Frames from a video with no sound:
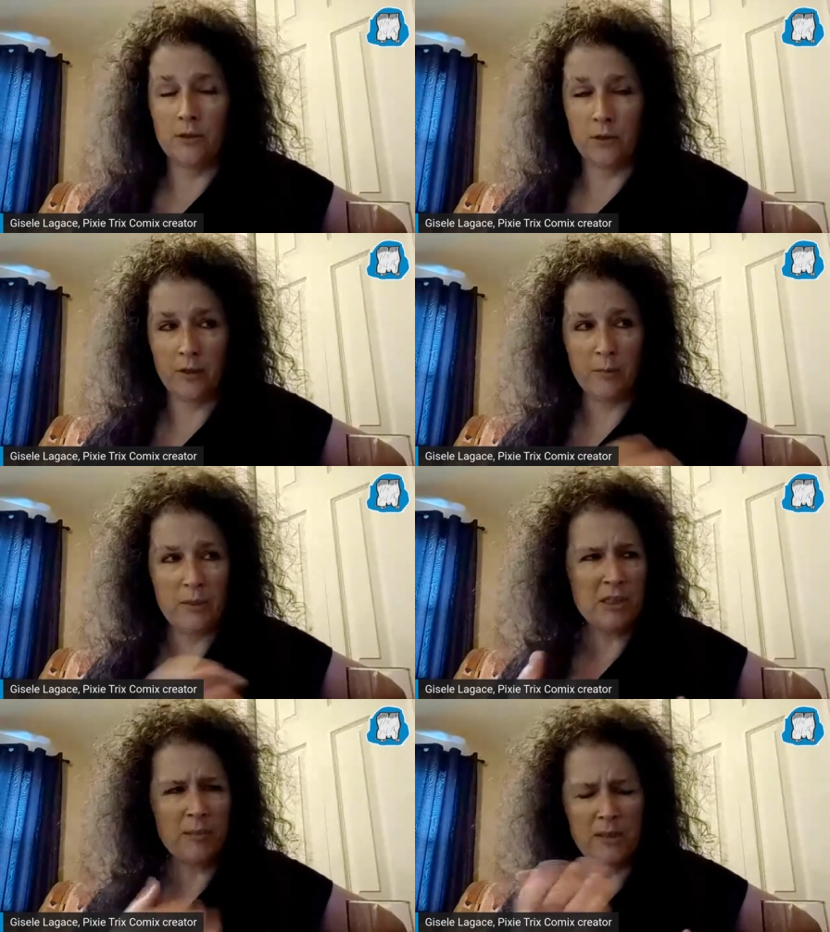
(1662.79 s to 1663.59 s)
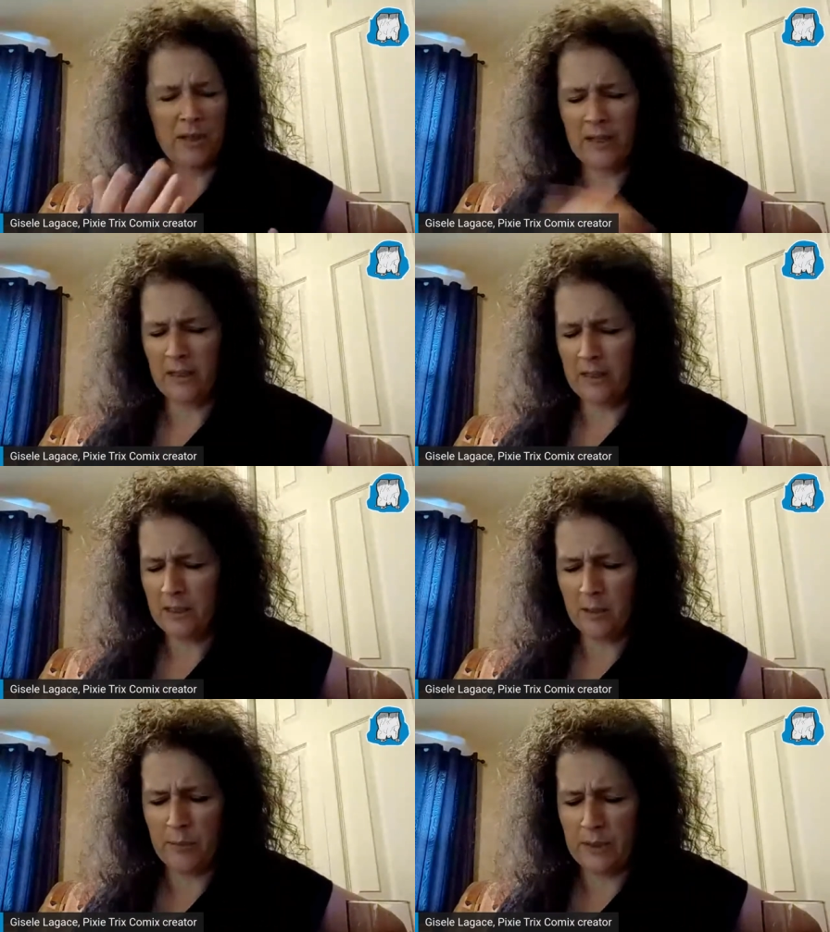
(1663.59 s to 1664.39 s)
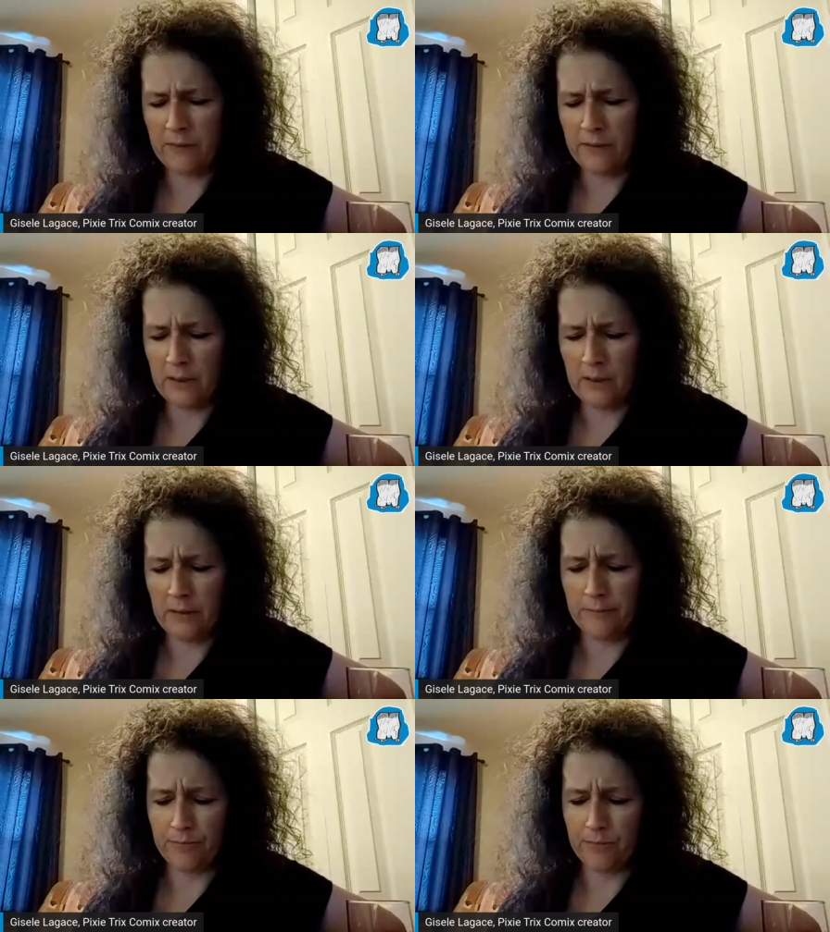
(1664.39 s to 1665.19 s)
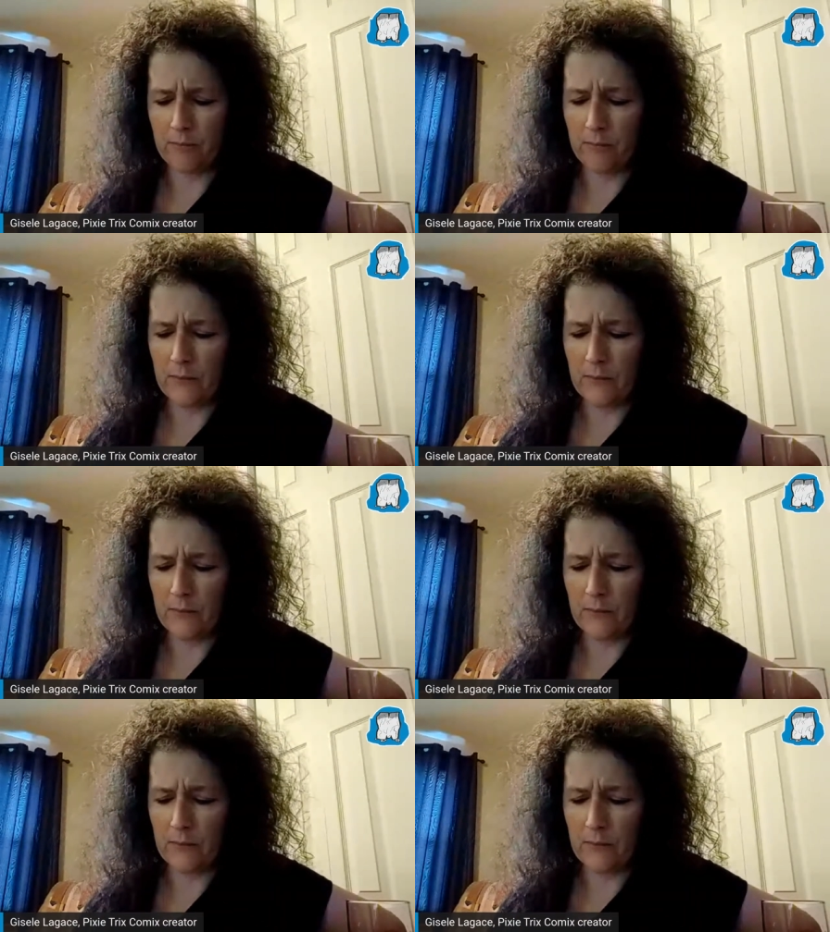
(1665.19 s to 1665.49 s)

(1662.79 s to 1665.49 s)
So in the meantime, they, I, I did a bit of um,